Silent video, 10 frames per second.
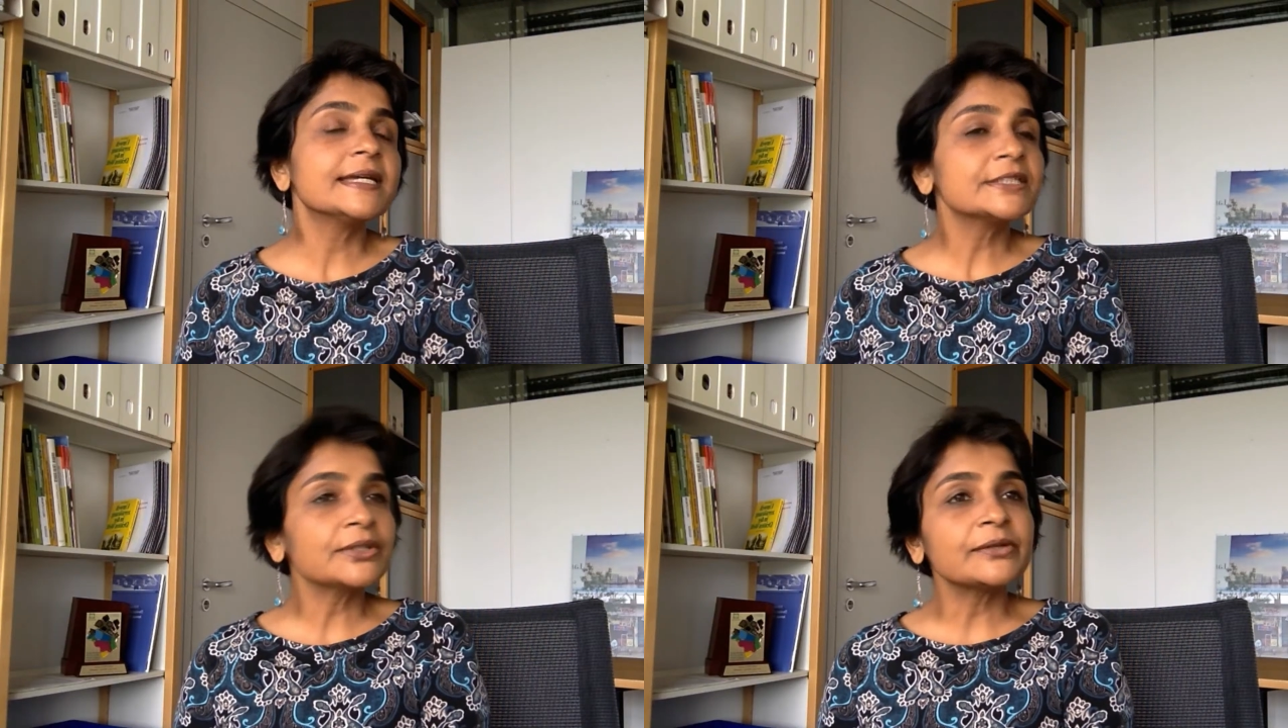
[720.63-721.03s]

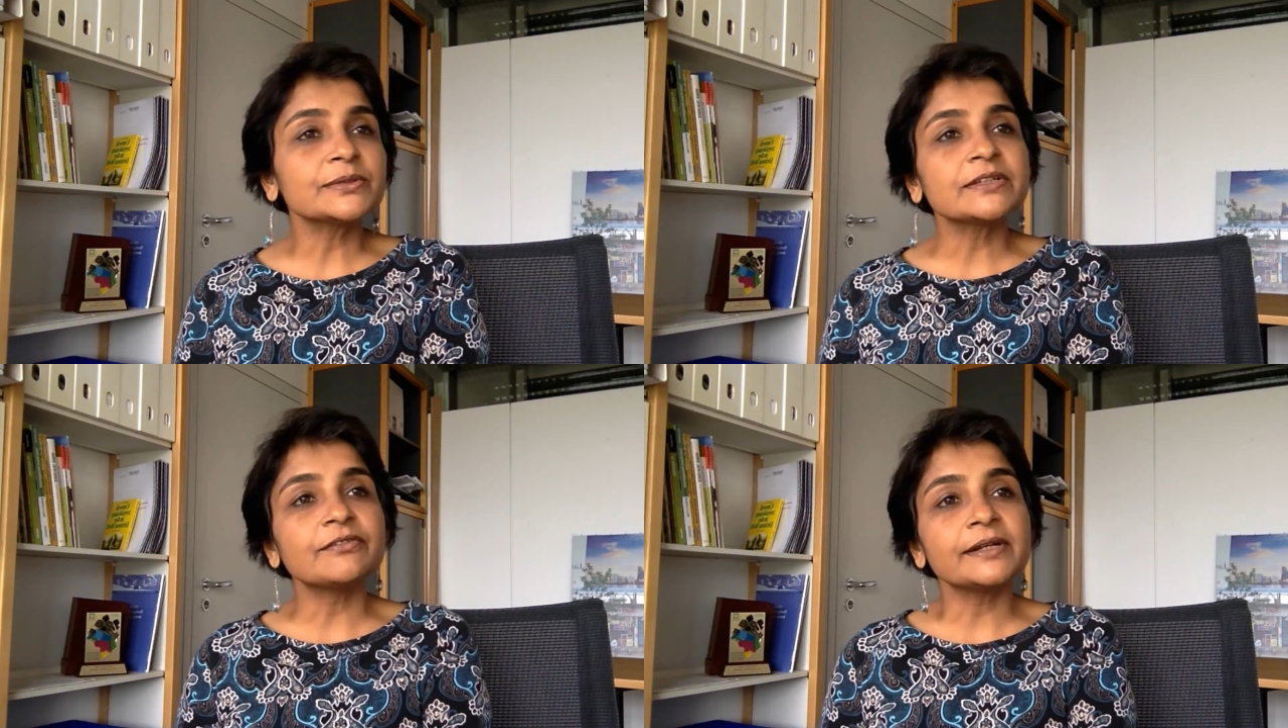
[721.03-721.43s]
So that
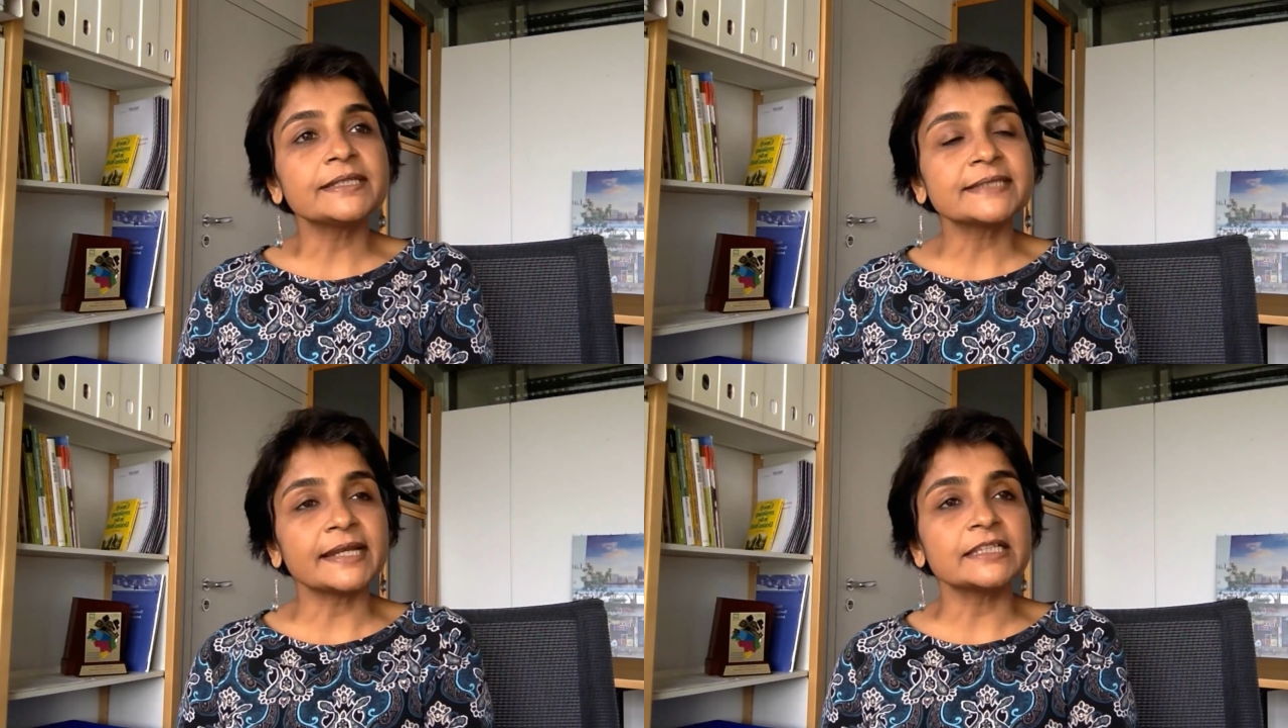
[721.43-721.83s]
was a very
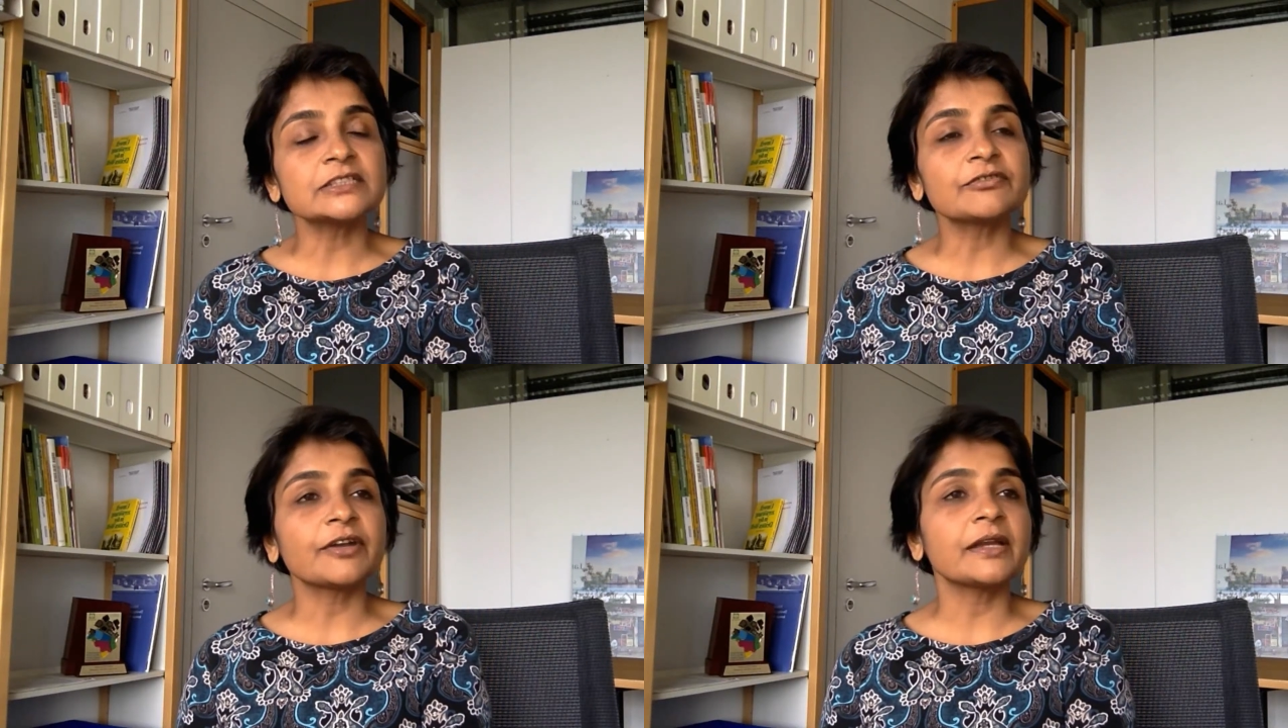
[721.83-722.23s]

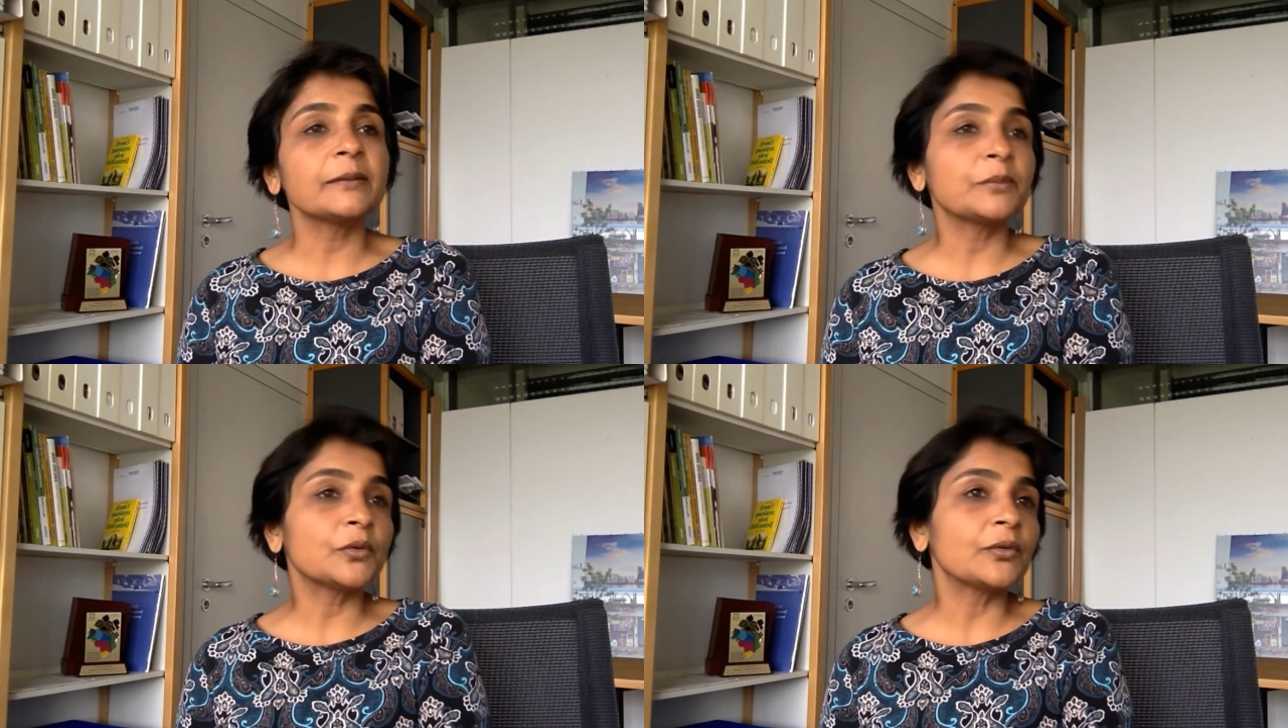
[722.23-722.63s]

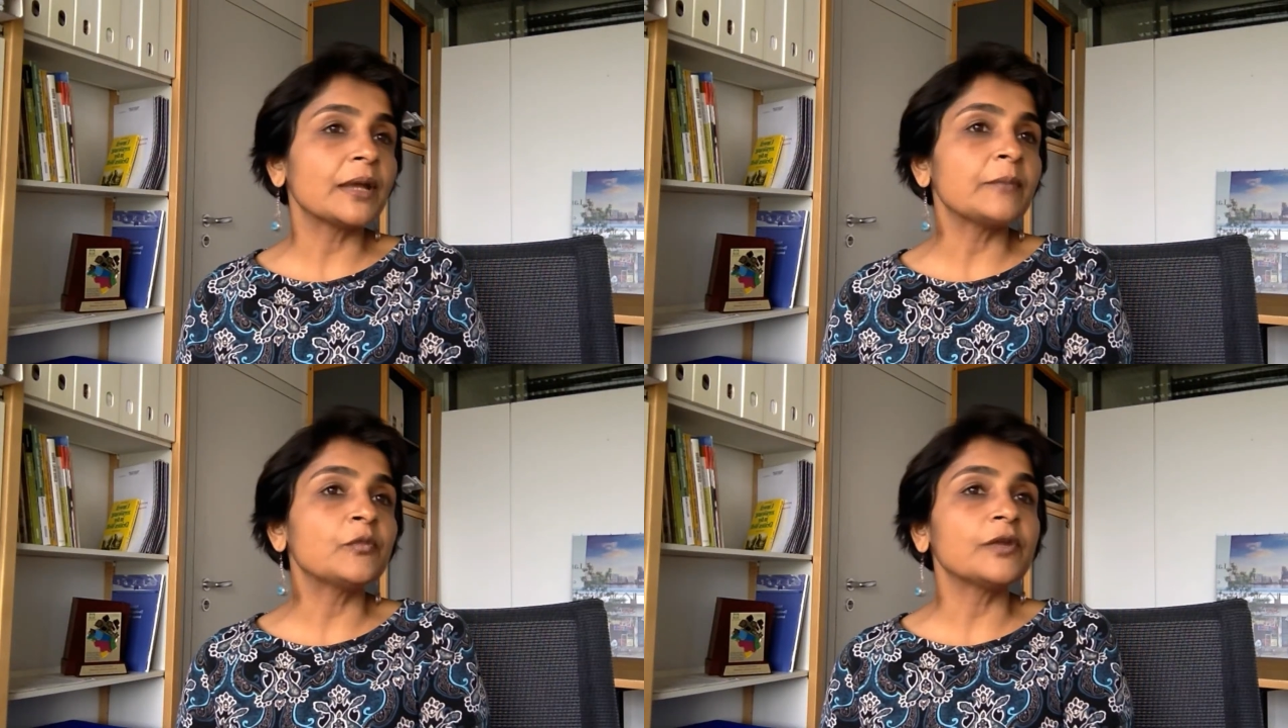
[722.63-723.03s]
satisfying
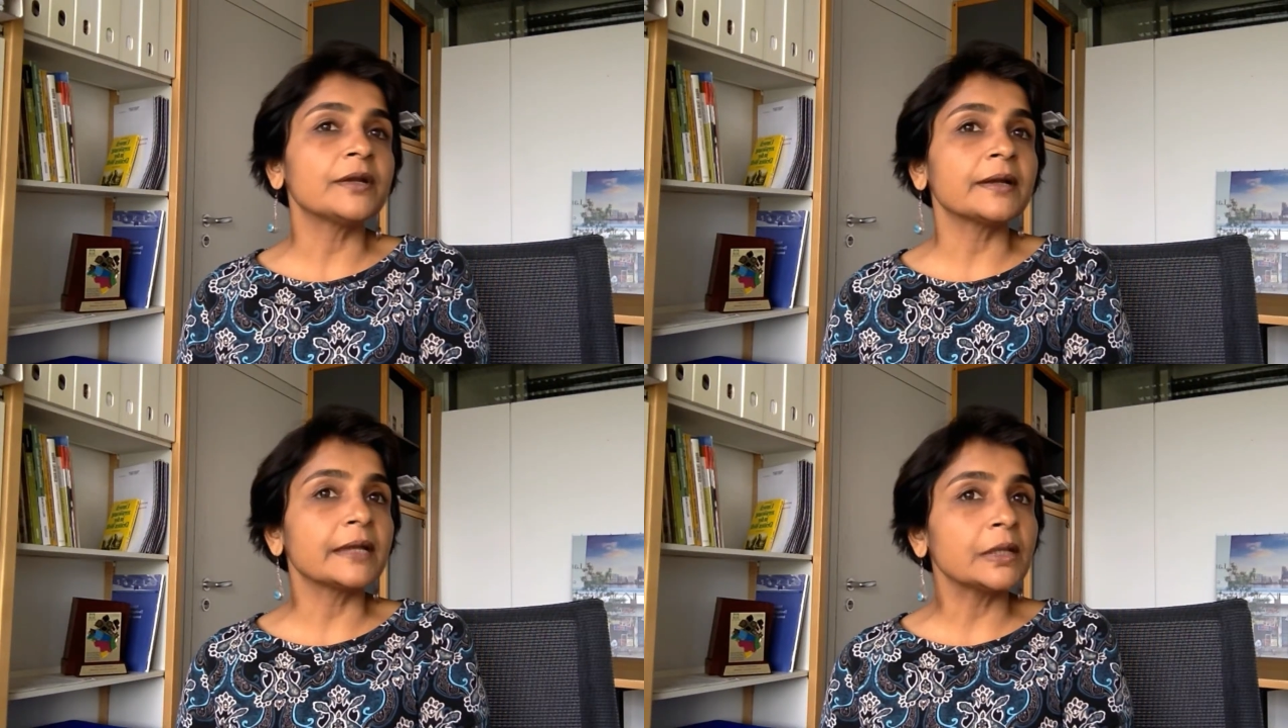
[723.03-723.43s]
program where,
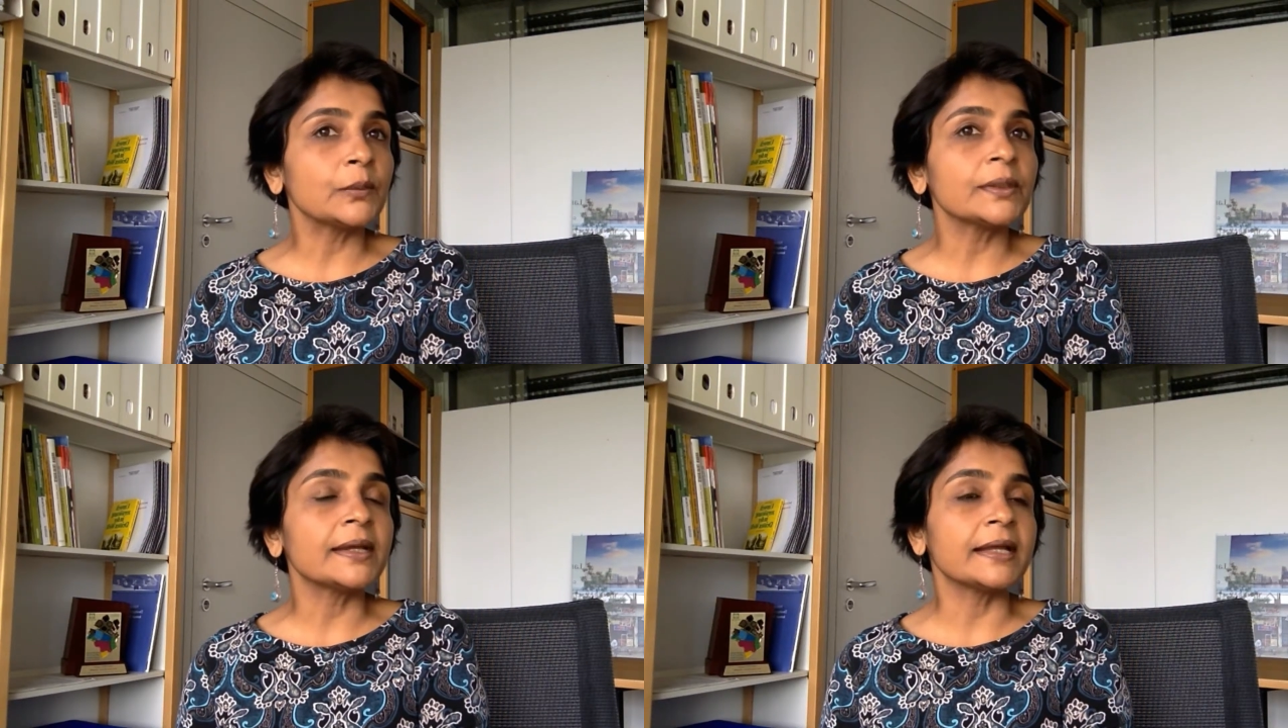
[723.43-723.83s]
again,
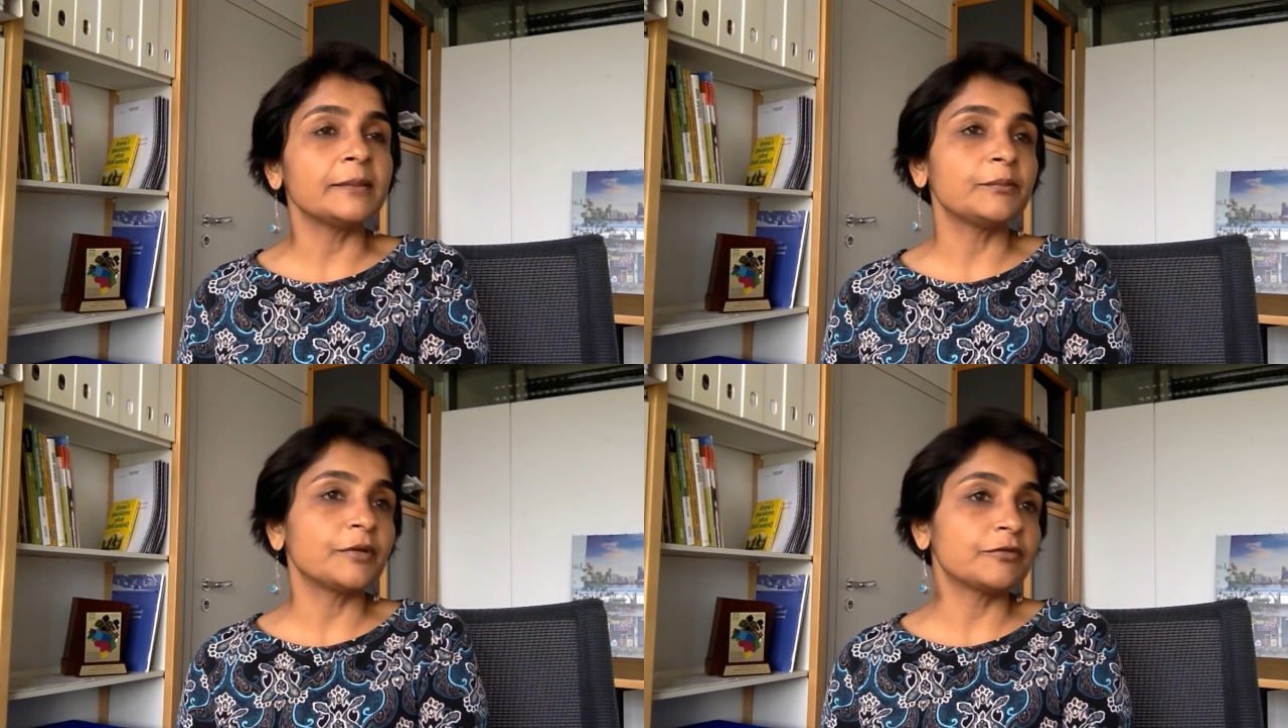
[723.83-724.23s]
with the
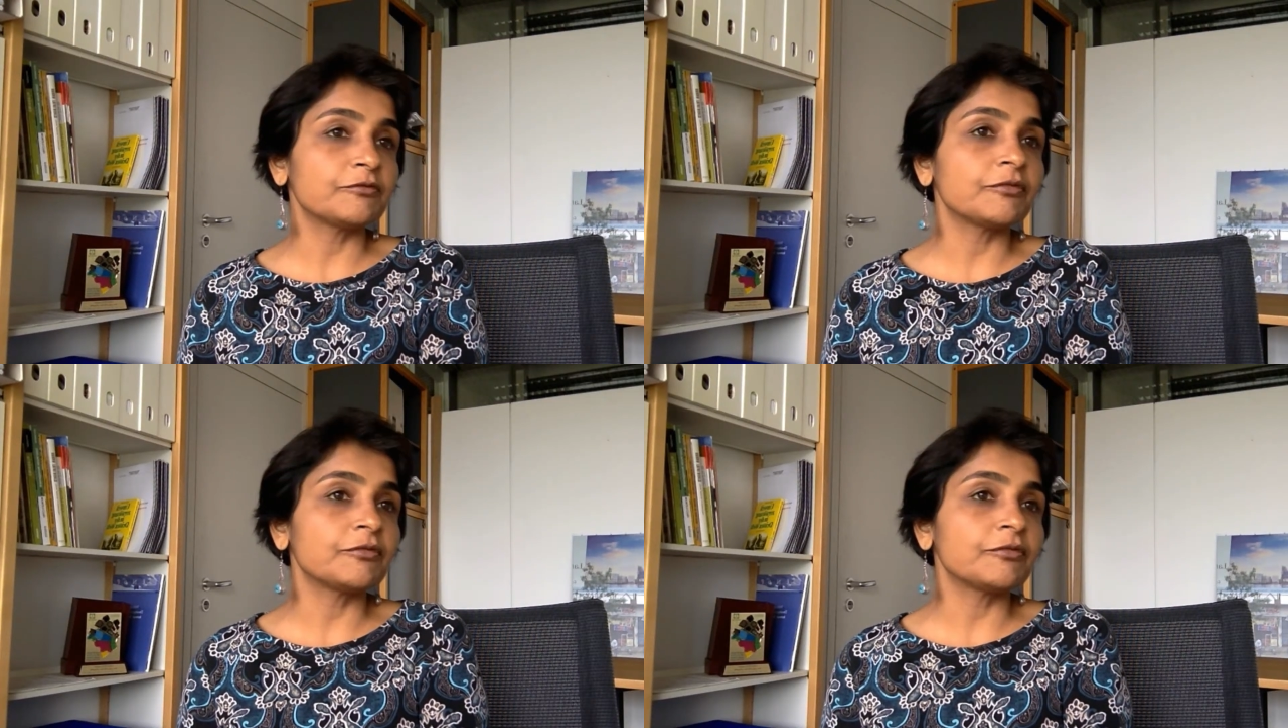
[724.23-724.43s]
help of